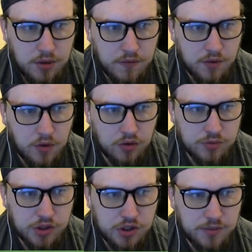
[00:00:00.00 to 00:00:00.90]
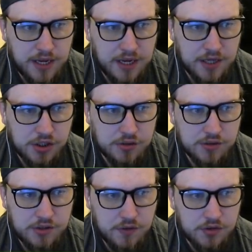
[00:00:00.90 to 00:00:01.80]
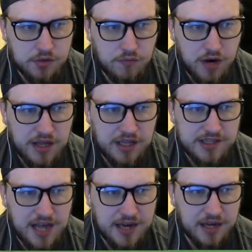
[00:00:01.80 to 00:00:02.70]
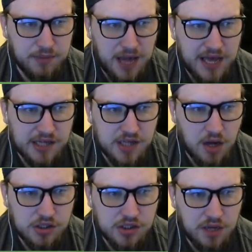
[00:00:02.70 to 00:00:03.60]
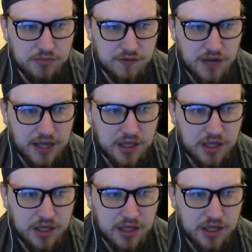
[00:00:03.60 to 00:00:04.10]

Haven't caused me too many issues. They've got some really tidy players though in terms of like